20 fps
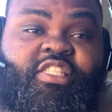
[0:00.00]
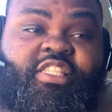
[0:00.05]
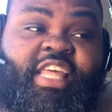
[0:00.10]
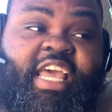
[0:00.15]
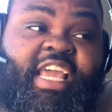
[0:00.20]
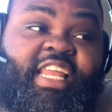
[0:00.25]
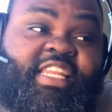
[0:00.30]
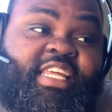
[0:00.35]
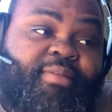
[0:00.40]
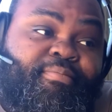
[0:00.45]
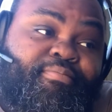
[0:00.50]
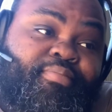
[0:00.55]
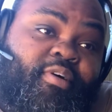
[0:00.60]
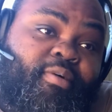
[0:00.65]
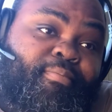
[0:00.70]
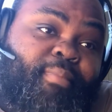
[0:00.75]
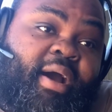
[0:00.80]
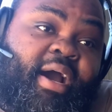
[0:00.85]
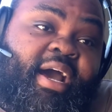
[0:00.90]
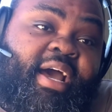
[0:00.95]
They didn't put
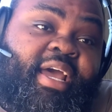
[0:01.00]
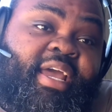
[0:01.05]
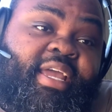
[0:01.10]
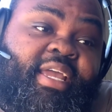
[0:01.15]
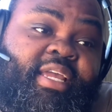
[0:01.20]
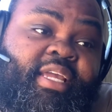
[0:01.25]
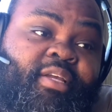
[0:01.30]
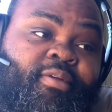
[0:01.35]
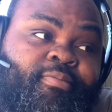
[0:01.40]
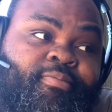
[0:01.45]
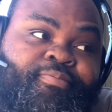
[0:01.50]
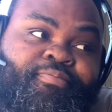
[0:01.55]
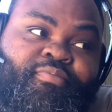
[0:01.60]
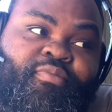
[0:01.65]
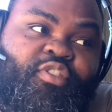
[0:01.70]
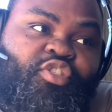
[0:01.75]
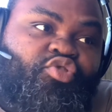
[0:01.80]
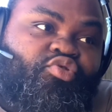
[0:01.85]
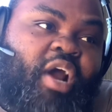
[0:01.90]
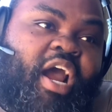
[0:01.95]
my
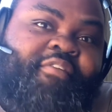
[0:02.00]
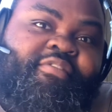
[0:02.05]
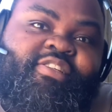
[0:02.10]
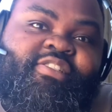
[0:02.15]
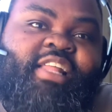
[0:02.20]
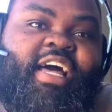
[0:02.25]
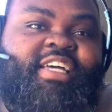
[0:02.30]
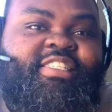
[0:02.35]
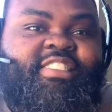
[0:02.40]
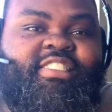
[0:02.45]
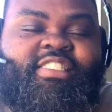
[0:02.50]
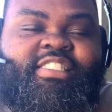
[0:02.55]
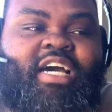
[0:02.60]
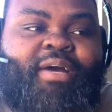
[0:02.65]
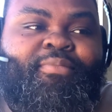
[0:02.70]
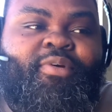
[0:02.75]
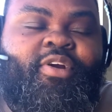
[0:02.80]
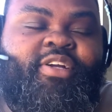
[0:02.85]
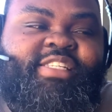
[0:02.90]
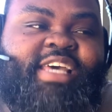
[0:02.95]
driver's license
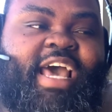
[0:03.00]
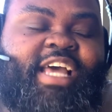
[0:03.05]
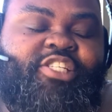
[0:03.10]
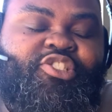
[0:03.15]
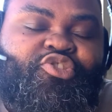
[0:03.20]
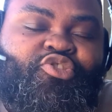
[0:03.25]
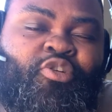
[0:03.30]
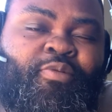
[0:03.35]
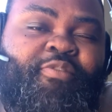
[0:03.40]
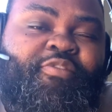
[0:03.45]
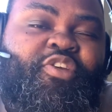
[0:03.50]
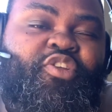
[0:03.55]
number attached to them.